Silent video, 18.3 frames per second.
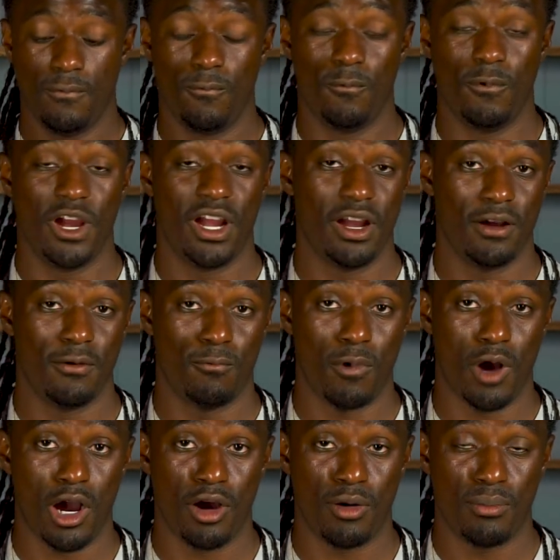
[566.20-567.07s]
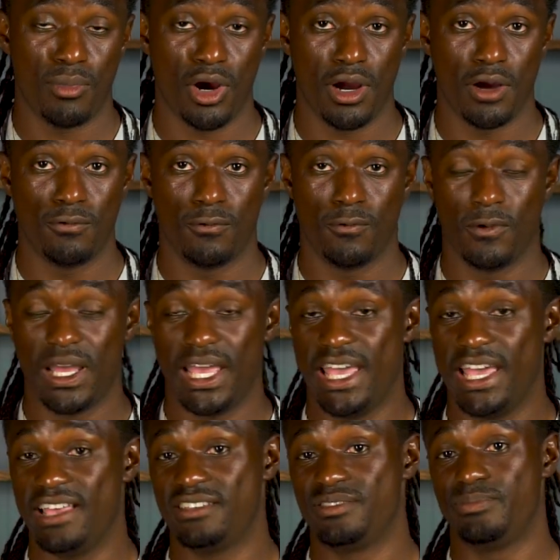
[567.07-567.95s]
where Walmart
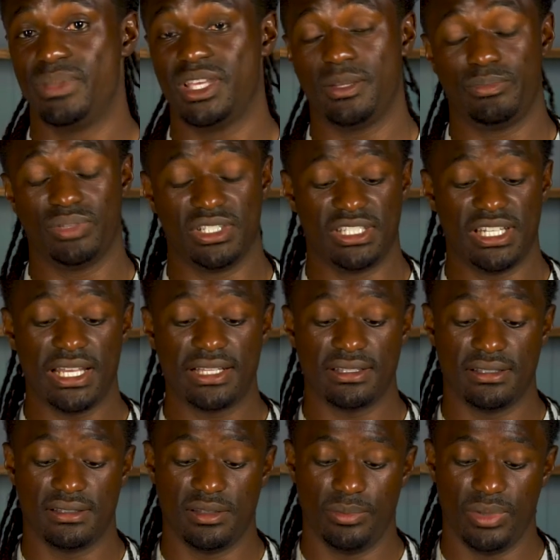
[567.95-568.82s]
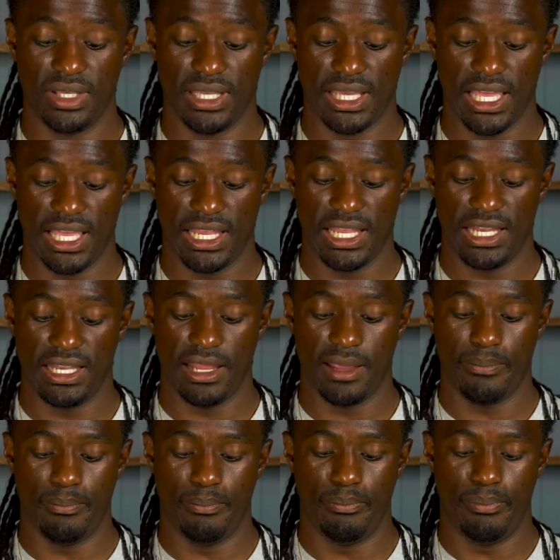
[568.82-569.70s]
has been projected to be at, and
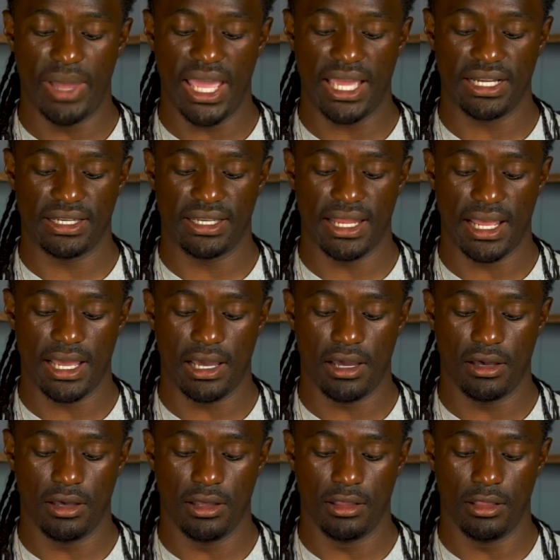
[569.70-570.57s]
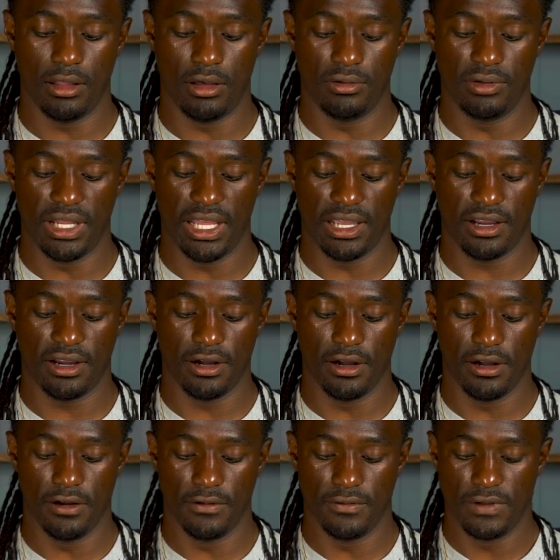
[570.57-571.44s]
then back down along that
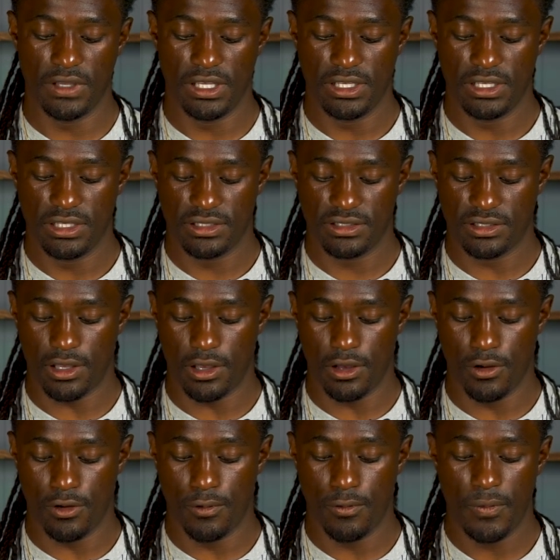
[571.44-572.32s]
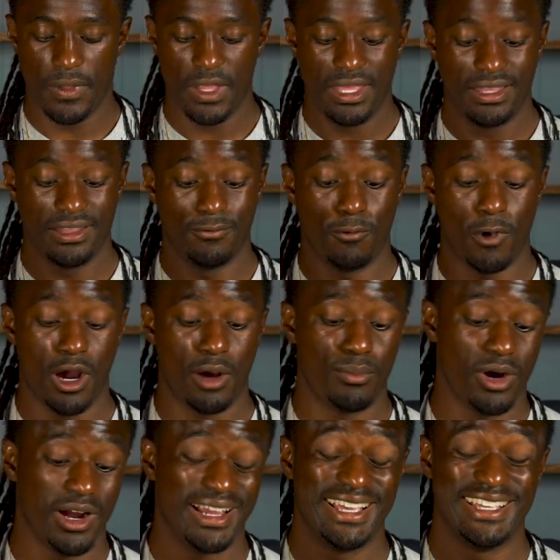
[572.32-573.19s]
curve. So
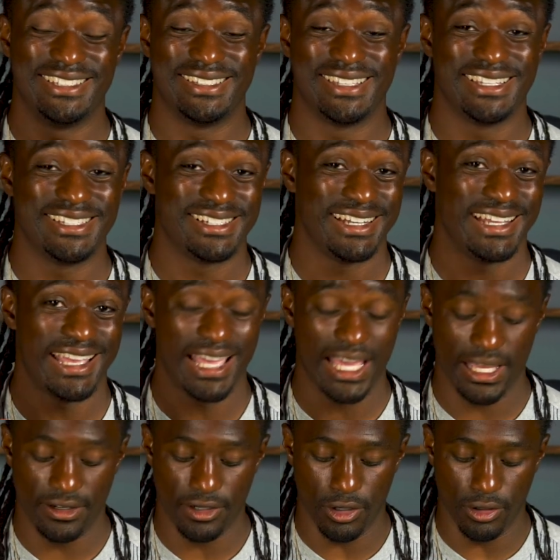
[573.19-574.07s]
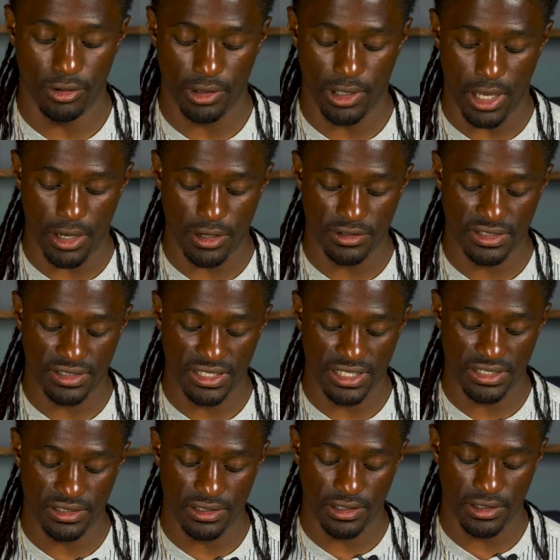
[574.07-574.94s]
Walmart essentially had no loss.
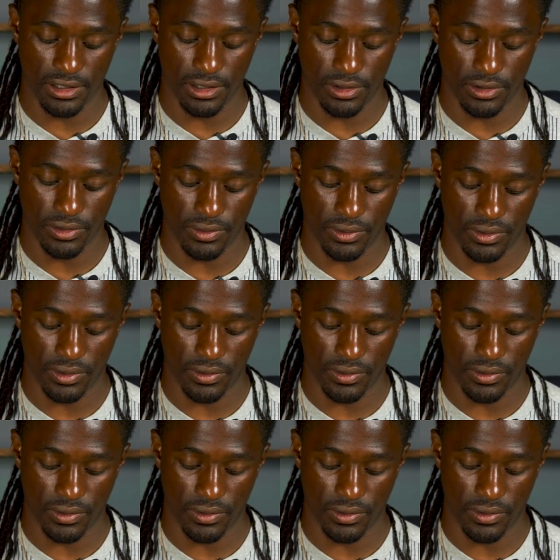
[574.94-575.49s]
This little